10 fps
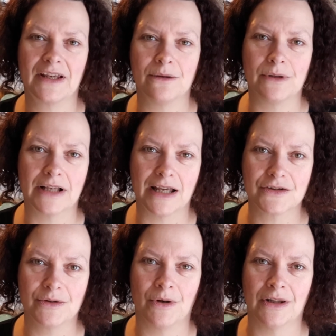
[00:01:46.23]
we'll
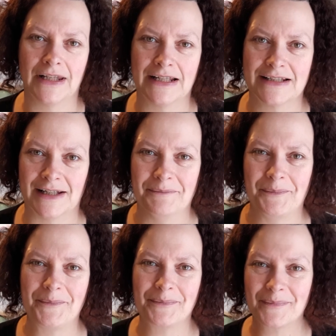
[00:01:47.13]
catch you all later.
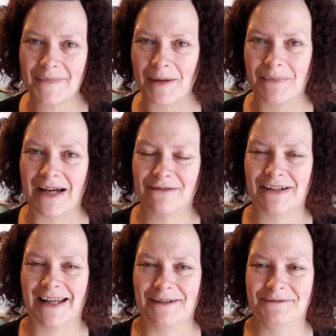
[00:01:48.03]
Bye for
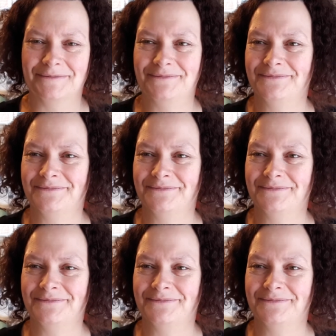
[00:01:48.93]
now.